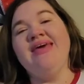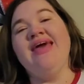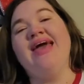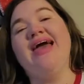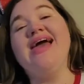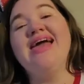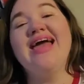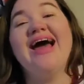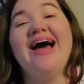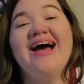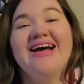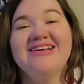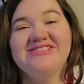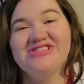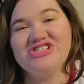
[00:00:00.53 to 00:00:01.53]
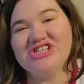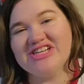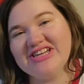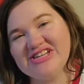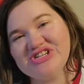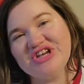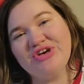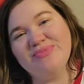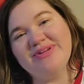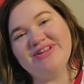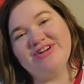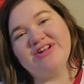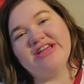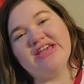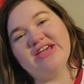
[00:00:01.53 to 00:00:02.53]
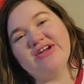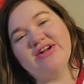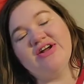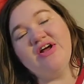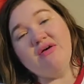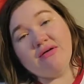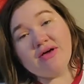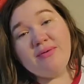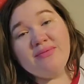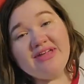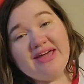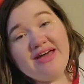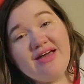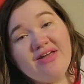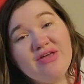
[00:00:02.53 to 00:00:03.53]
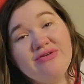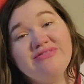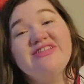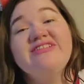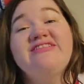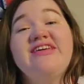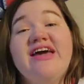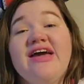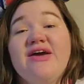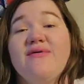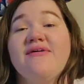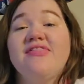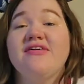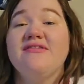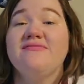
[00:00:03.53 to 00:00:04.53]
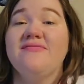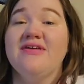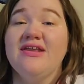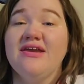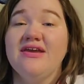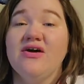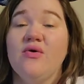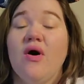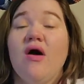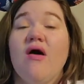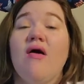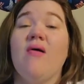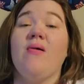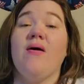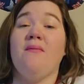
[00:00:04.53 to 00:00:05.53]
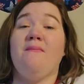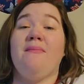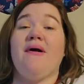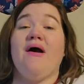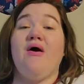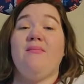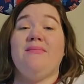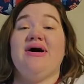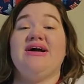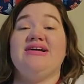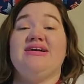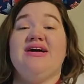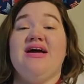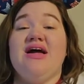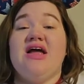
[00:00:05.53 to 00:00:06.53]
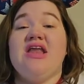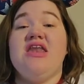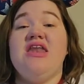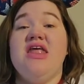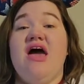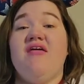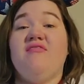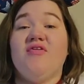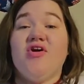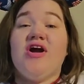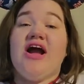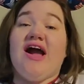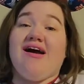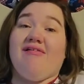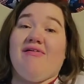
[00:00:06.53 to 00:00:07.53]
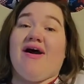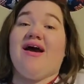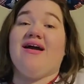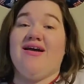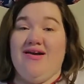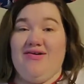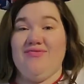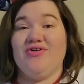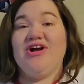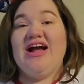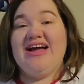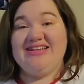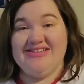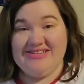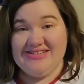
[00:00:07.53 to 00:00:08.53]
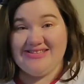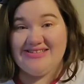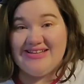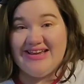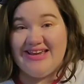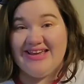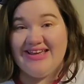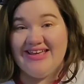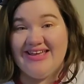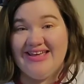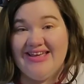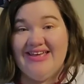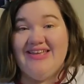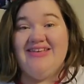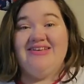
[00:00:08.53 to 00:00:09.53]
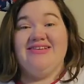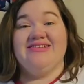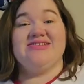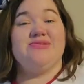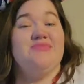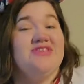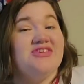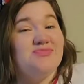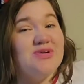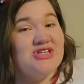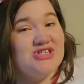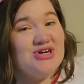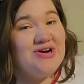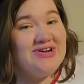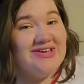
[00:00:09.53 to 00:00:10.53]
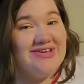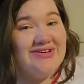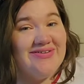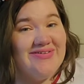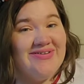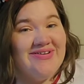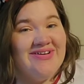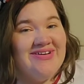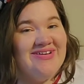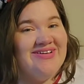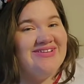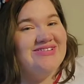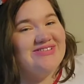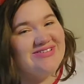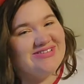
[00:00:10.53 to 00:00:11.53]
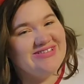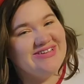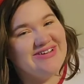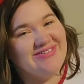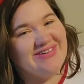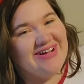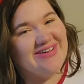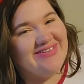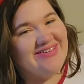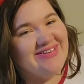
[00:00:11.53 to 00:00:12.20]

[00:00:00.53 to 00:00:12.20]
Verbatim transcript: Hey guys, Jenny, J L B Nerdy here, coming at you today with a video all about my never have I ever at Disney. Some of these may shock you, so stick around.